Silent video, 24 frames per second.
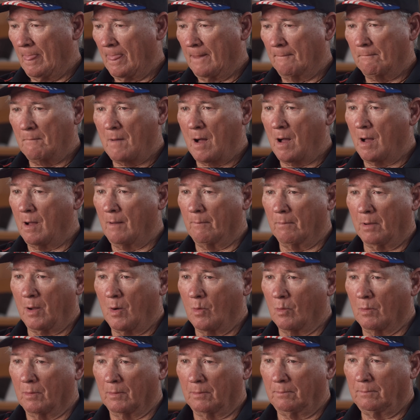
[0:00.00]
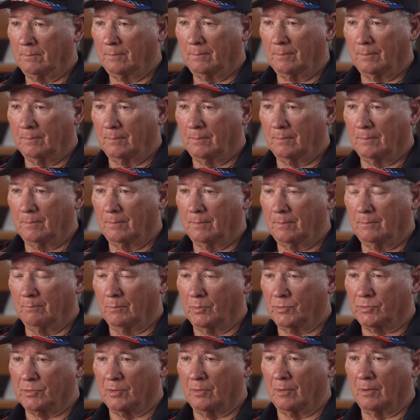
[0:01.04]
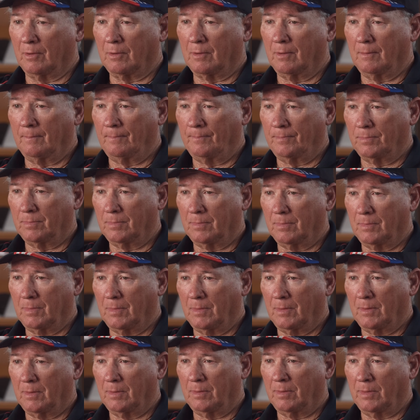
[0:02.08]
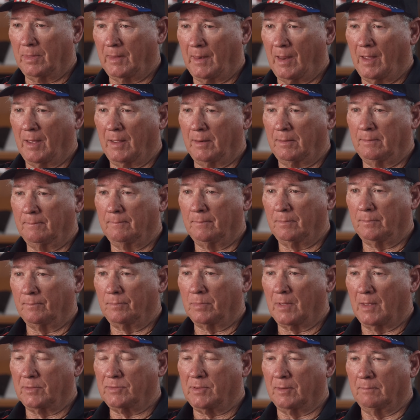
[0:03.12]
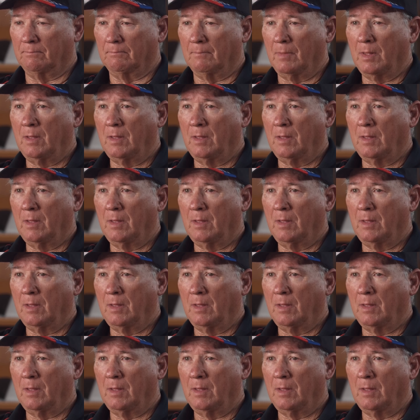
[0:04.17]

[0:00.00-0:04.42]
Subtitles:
Mom going berserk. Dad, I said,